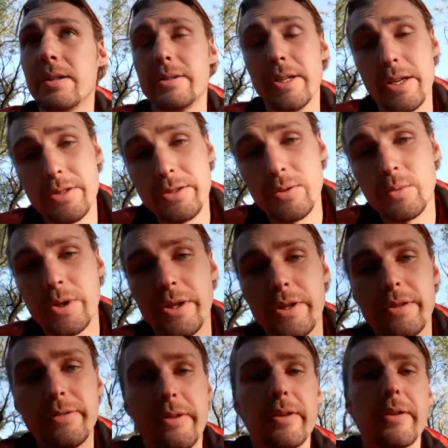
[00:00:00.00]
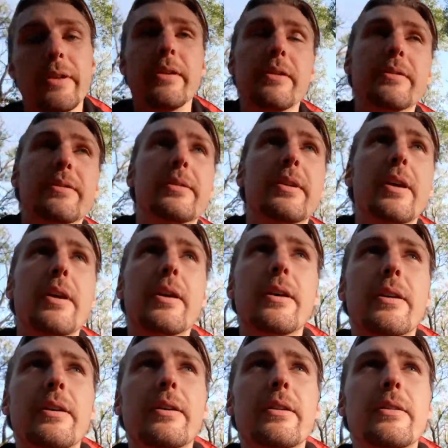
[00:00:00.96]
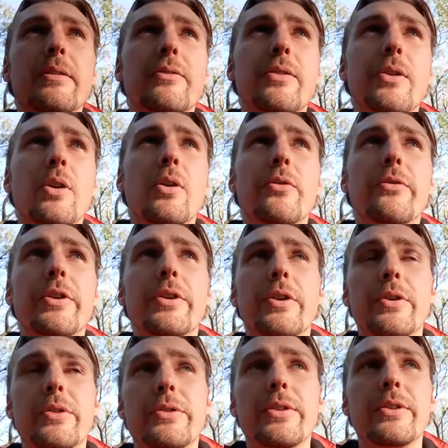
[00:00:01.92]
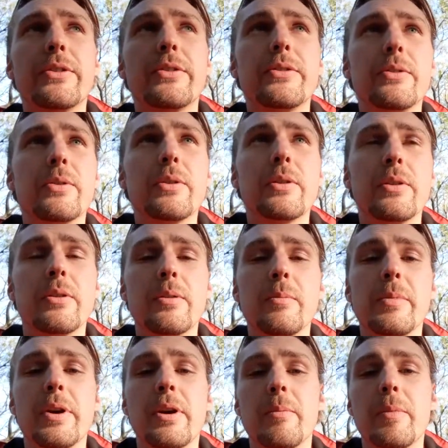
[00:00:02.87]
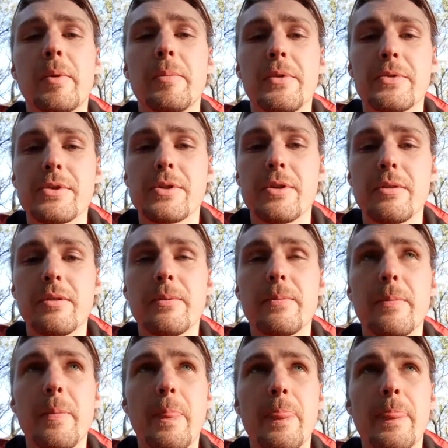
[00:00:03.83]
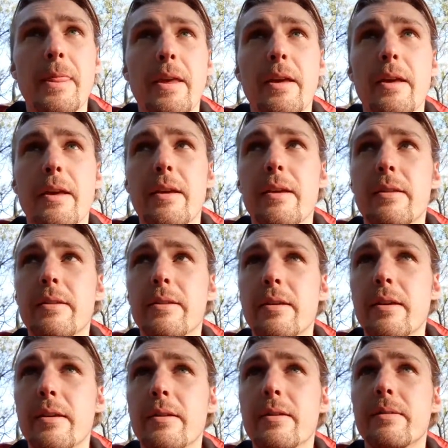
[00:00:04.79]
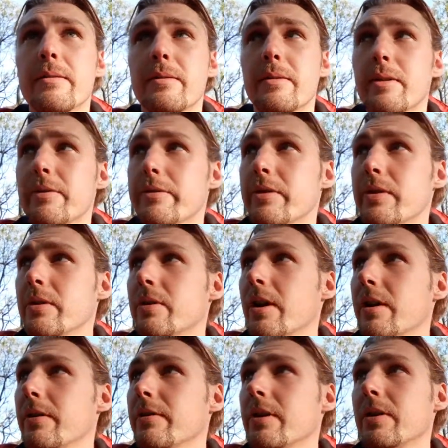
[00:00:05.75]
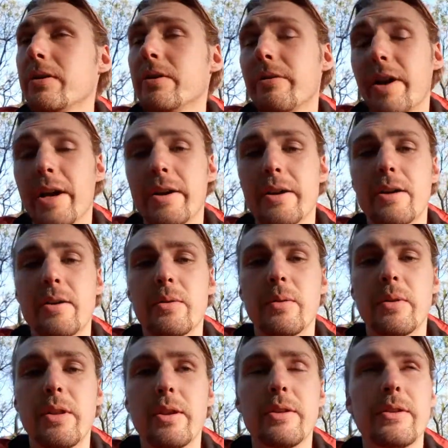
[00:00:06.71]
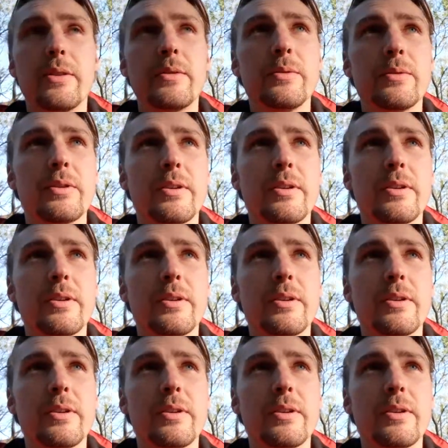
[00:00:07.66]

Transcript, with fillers: danger with it is uh, if you overdose it, you become emotional, and uh, if you have a lot of anger within you,